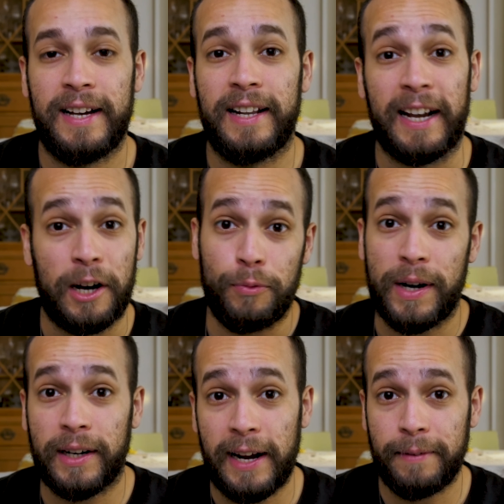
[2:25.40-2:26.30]
like a
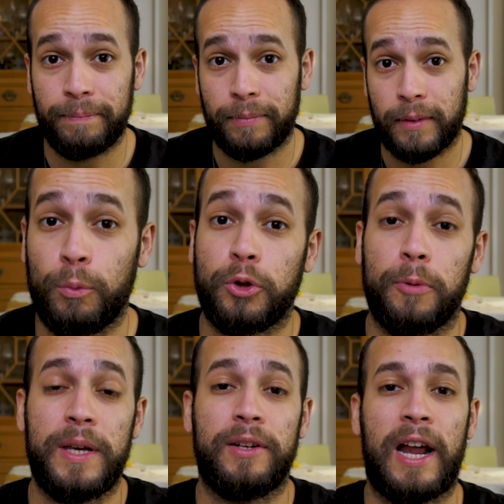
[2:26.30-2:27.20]
ring light, which
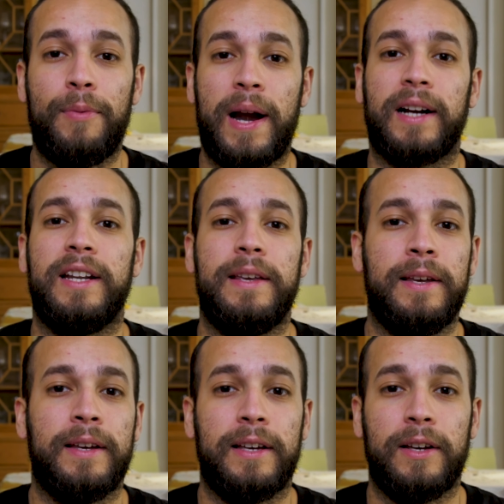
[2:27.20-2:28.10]
will be
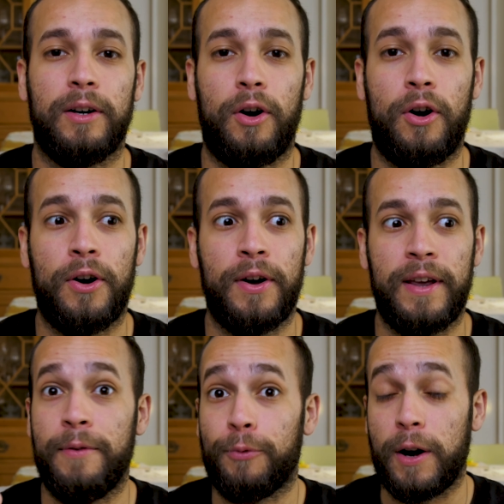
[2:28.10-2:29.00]
directly
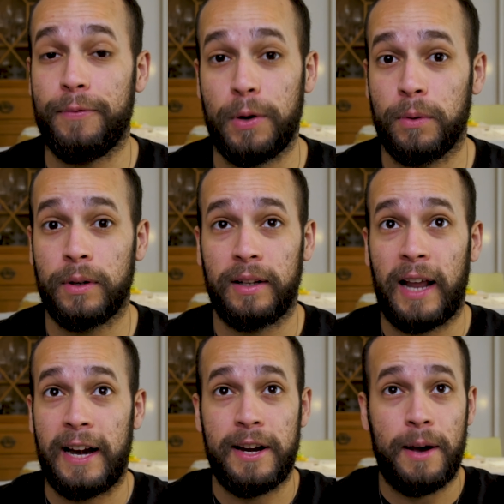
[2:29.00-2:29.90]
in front of you,
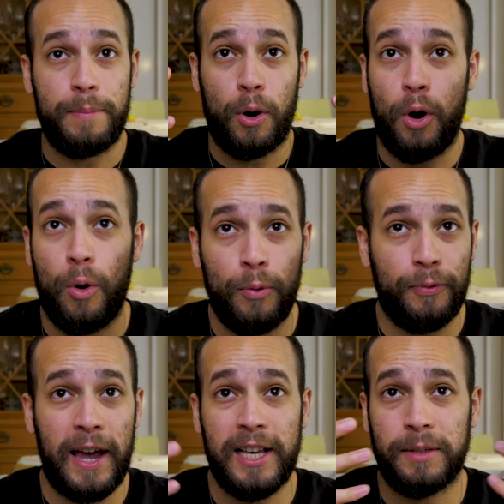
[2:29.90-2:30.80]
lighting up your whole
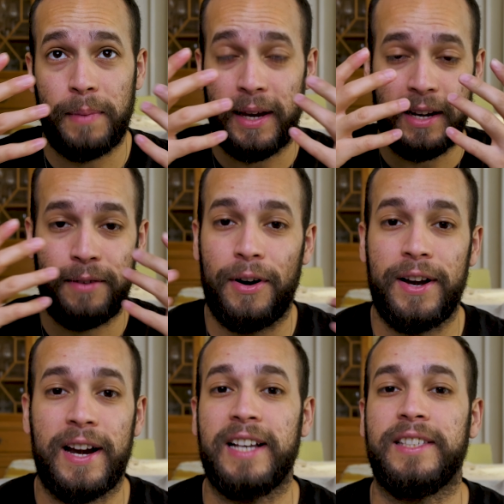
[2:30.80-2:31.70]
face, making it
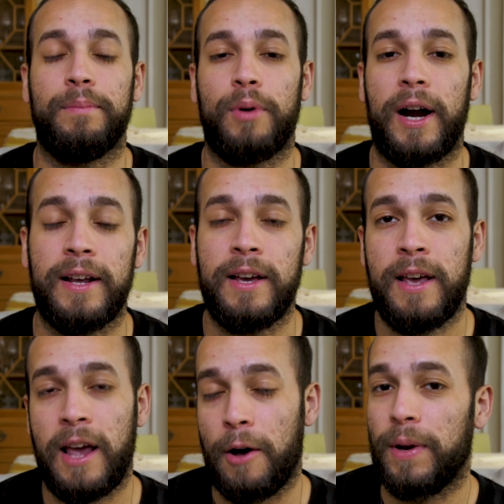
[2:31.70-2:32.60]
very nice and bright.
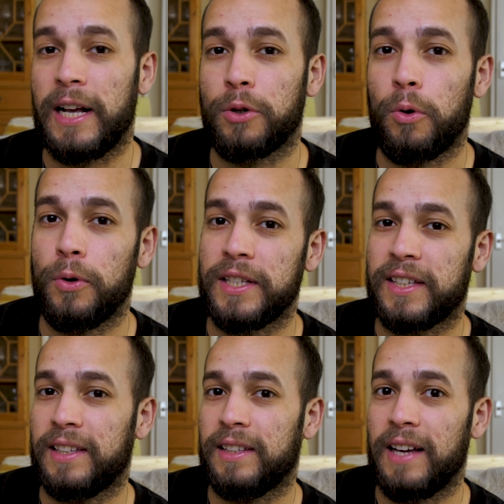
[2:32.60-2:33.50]
And we like to call this
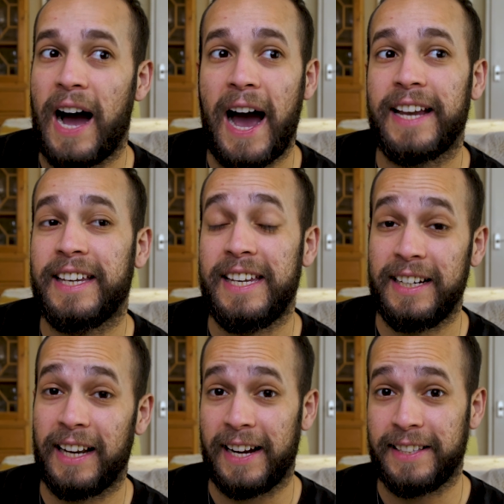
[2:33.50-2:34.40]
high
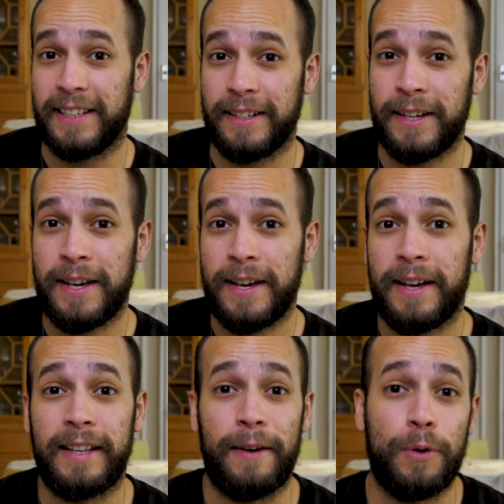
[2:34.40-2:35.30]
key lighting,
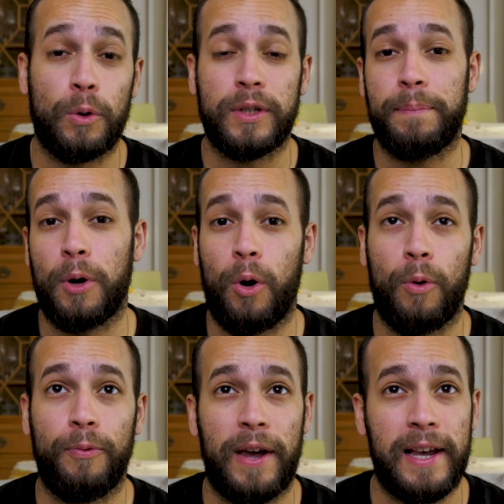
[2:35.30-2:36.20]
that fills up your
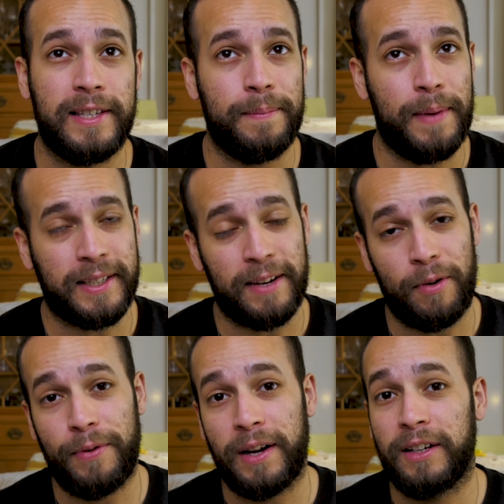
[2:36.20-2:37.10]
whole face and makes
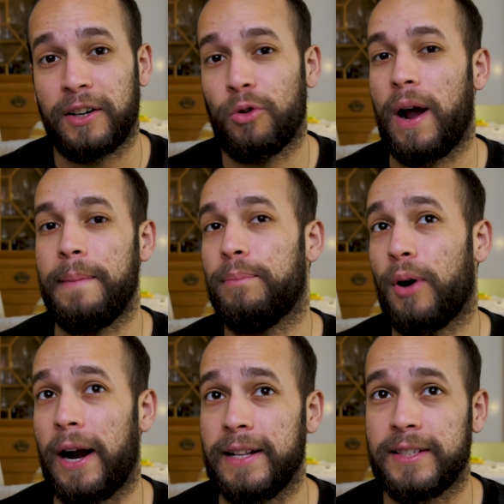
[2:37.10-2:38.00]
everything look quite
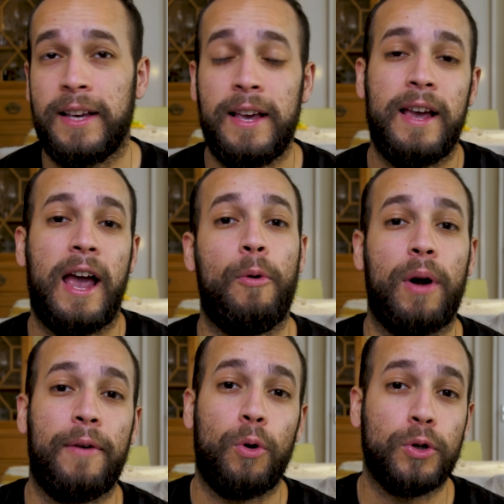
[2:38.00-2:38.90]
bright. And
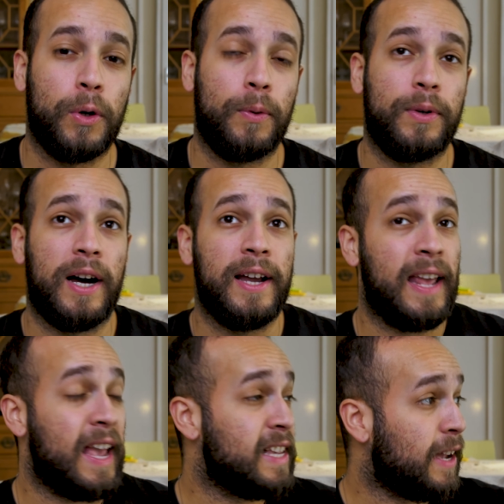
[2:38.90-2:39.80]
what I've also done
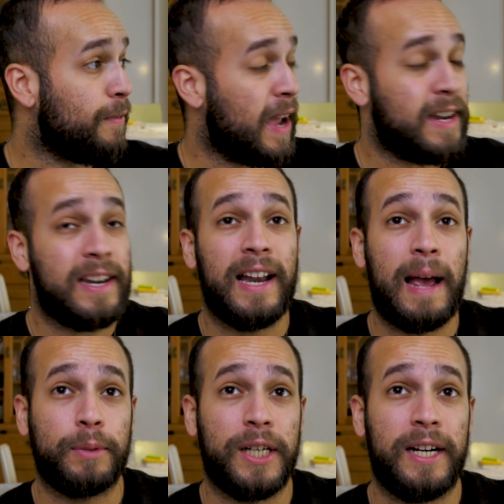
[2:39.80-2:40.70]
is I've added a
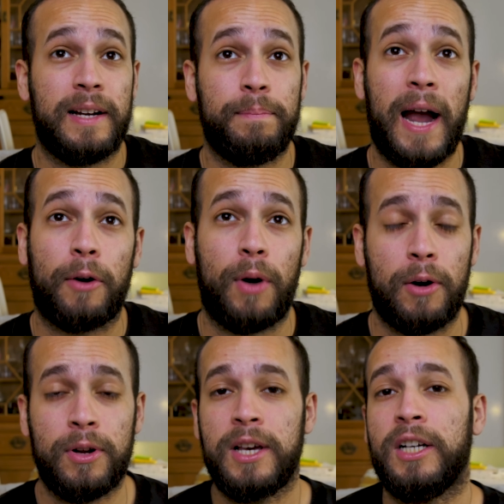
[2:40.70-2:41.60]
lampshade in the
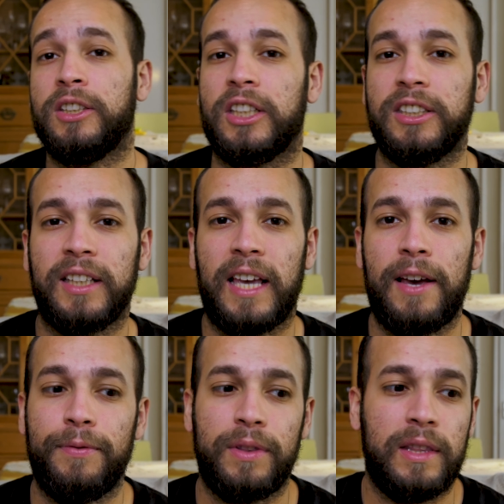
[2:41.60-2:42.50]
background just to
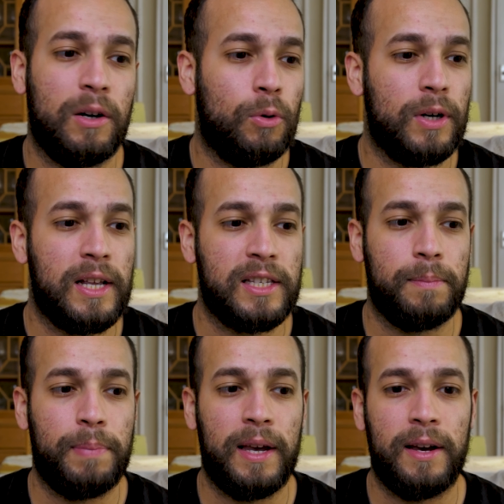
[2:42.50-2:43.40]
give the audience
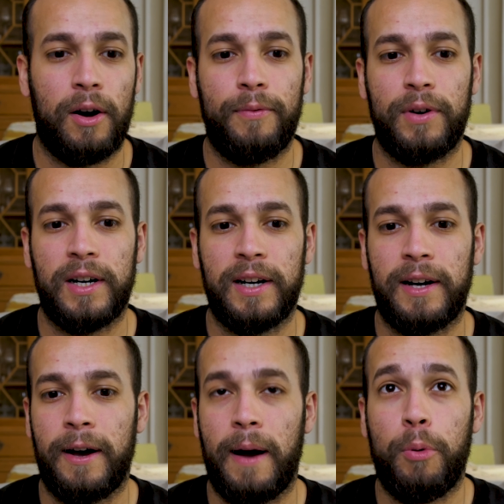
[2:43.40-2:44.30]
a bit of
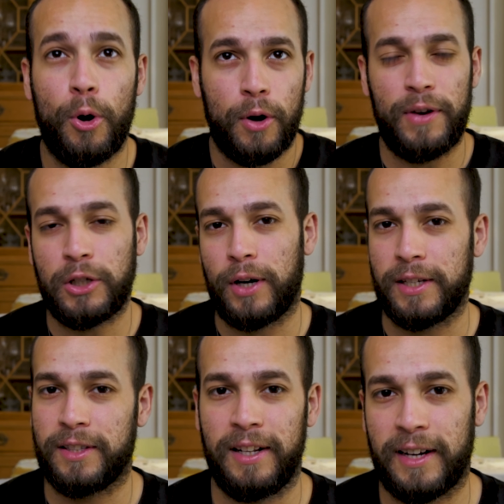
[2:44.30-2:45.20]
a point of
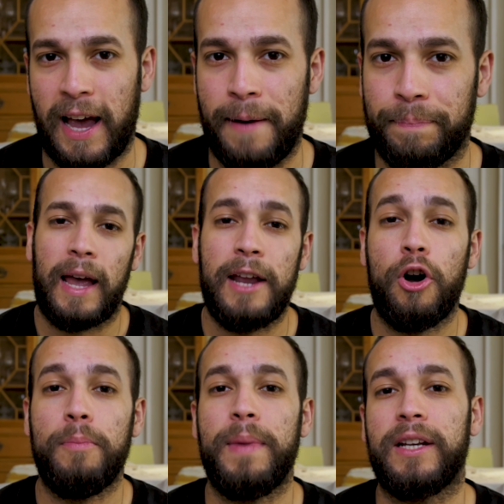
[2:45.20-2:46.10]
interest to look at and
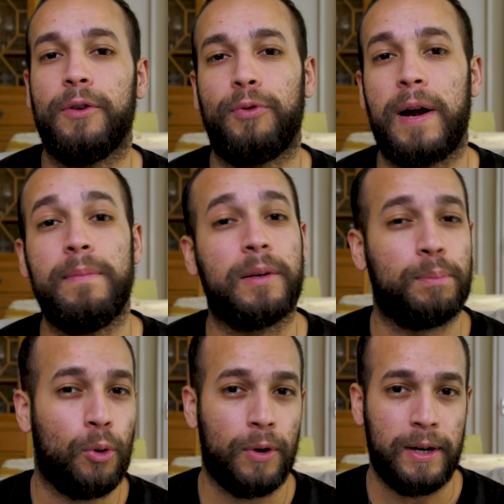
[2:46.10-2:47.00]
not make the frame
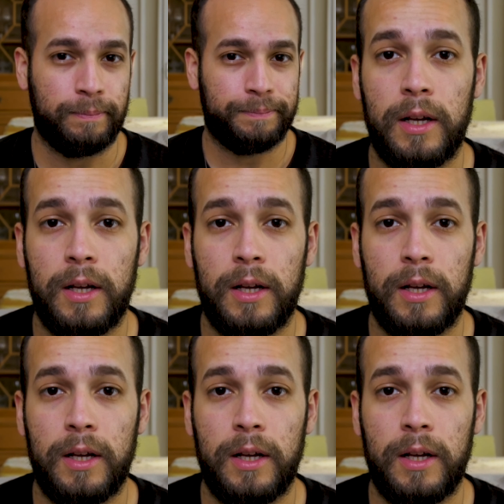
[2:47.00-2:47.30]
look boring.